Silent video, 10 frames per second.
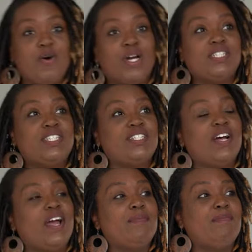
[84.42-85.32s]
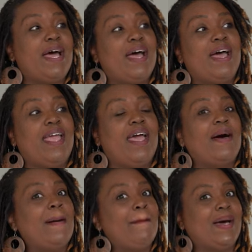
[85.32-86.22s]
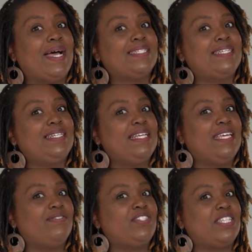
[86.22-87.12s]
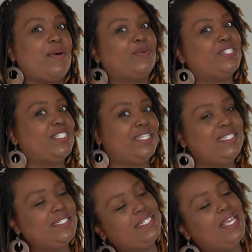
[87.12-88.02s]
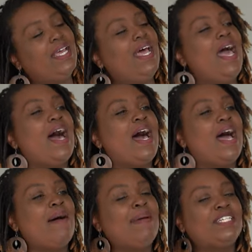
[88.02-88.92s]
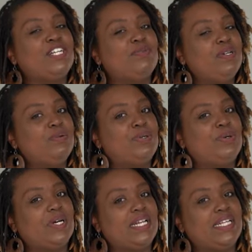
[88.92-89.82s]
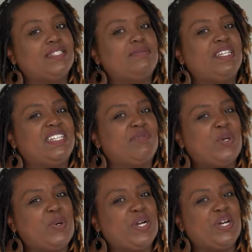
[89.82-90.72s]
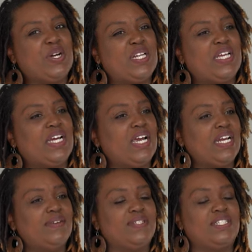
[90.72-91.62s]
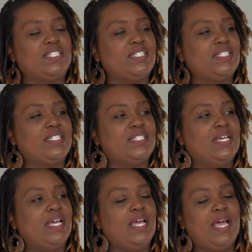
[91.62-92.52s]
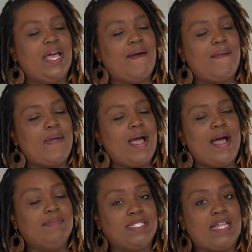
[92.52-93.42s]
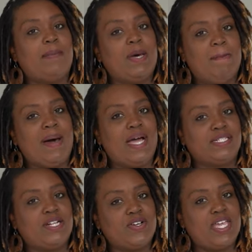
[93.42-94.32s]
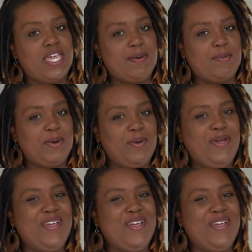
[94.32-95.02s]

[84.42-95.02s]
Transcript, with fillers: we're going to start by unboxing the gifts that were sent. I'm actually re-recording this because I recorded earlier and it was just, I'm gonna stop unboxing on camera.